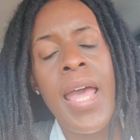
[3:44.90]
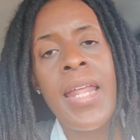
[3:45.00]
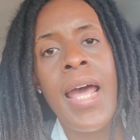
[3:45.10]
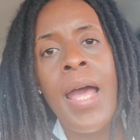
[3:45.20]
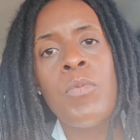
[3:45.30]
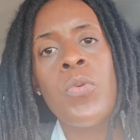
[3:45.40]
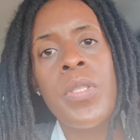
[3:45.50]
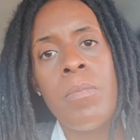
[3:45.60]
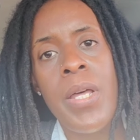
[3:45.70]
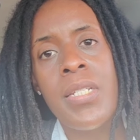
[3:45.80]
and I'm
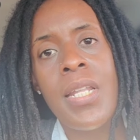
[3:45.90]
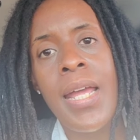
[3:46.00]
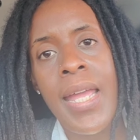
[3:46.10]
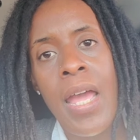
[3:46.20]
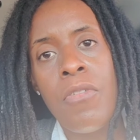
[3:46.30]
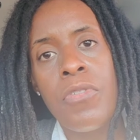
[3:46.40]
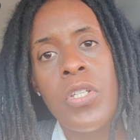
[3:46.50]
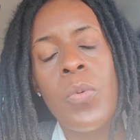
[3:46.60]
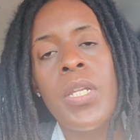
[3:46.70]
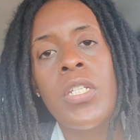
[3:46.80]
doing the best that I can
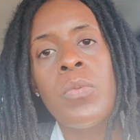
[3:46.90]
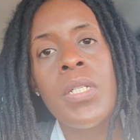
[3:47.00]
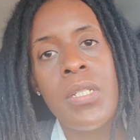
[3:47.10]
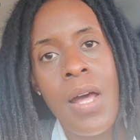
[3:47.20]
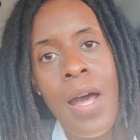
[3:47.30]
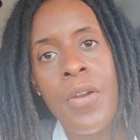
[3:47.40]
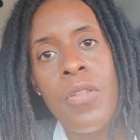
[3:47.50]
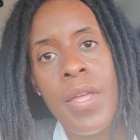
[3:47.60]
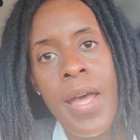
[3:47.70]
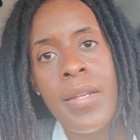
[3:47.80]
for you, and you need to
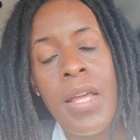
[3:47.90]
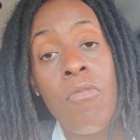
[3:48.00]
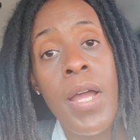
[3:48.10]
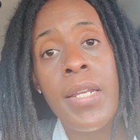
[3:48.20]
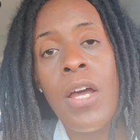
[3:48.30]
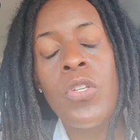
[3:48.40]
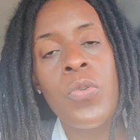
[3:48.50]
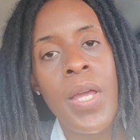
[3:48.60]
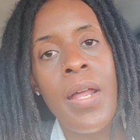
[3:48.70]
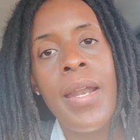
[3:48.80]
honor that. And right now
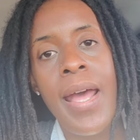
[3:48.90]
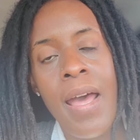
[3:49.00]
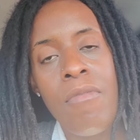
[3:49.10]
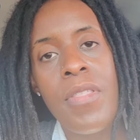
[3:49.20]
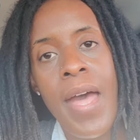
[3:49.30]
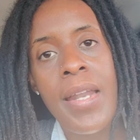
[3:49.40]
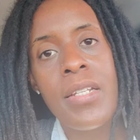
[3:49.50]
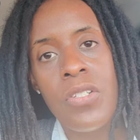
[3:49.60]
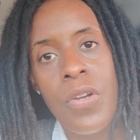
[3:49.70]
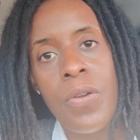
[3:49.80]
you cannot have
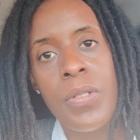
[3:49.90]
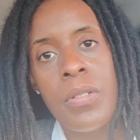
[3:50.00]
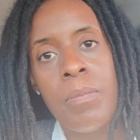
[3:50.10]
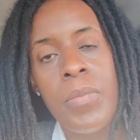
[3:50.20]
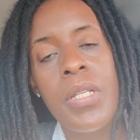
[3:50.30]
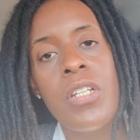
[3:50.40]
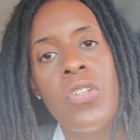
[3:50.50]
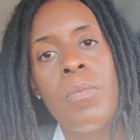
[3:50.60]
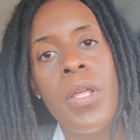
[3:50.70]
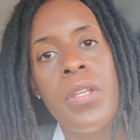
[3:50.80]
that dessert
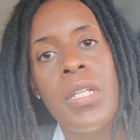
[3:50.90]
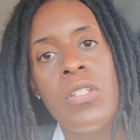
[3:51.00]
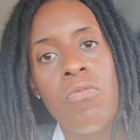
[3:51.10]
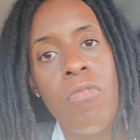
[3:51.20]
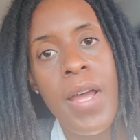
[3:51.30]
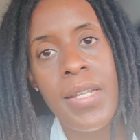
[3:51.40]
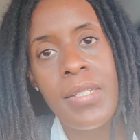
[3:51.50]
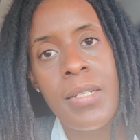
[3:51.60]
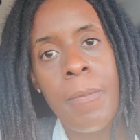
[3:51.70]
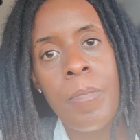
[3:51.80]
because your mother needs
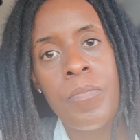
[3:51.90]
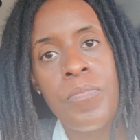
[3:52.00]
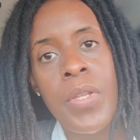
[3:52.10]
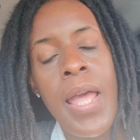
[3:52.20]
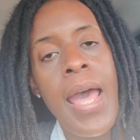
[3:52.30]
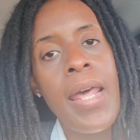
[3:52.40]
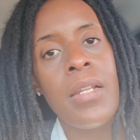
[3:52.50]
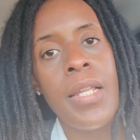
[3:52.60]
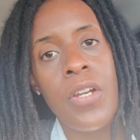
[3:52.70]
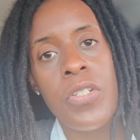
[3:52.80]
rest.
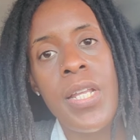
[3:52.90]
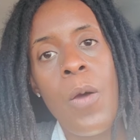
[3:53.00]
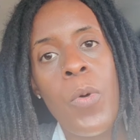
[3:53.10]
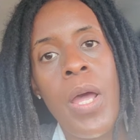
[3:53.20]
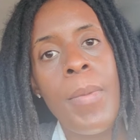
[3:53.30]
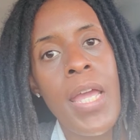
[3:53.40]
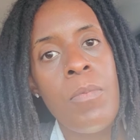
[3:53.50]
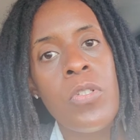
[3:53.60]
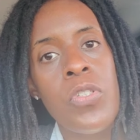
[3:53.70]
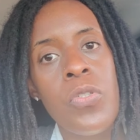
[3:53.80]
At a later time when I'm
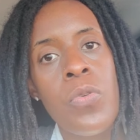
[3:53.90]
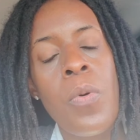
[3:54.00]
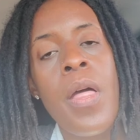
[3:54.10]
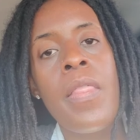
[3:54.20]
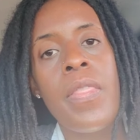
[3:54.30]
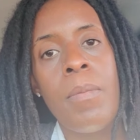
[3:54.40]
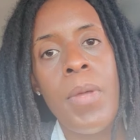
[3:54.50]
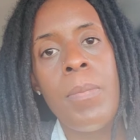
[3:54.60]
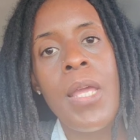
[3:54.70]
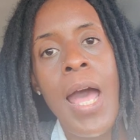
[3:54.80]
able to,
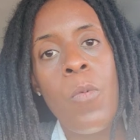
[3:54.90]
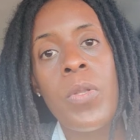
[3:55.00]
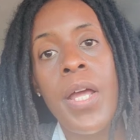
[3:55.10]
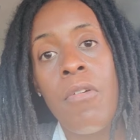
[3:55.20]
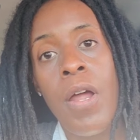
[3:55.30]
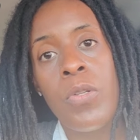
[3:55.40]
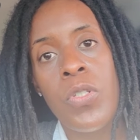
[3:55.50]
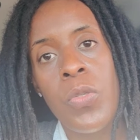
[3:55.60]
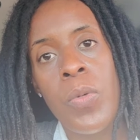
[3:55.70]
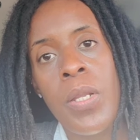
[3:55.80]
then maybe I will get
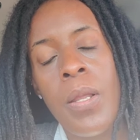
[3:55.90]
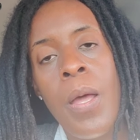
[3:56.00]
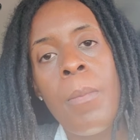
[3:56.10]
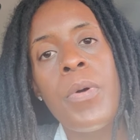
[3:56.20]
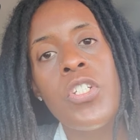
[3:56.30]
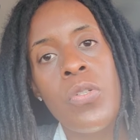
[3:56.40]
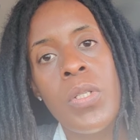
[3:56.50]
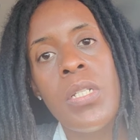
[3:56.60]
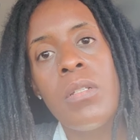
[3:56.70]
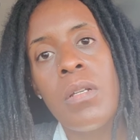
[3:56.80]
around to it, but
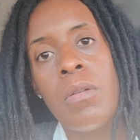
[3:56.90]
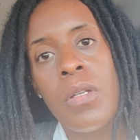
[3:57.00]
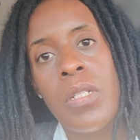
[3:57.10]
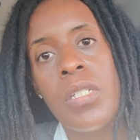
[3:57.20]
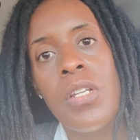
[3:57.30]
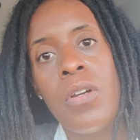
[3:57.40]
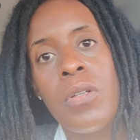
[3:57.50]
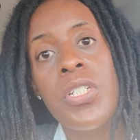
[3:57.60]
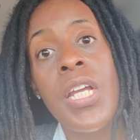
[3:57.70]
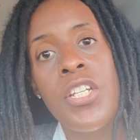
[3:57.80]
you need to
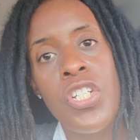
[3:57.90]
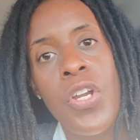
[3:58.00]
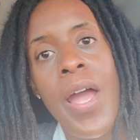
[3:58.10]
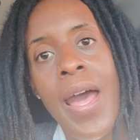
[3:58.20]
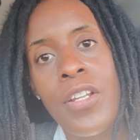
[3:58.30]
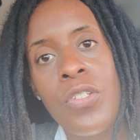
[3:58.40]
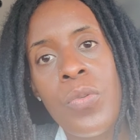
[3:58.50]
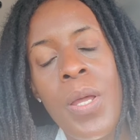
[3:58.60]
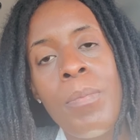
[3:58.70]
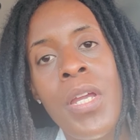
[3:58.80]
consider changing your
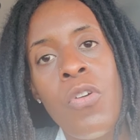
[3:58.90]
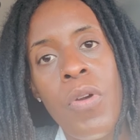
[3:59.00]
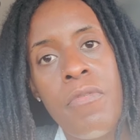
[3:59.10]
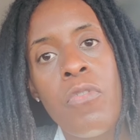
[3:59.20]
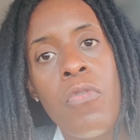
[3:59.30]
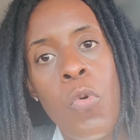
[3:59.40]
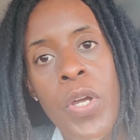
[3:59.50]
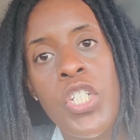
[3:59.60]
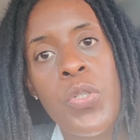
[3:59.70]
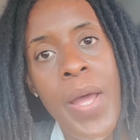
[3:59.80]
attitude and being grateful for
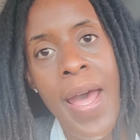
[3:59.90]
what you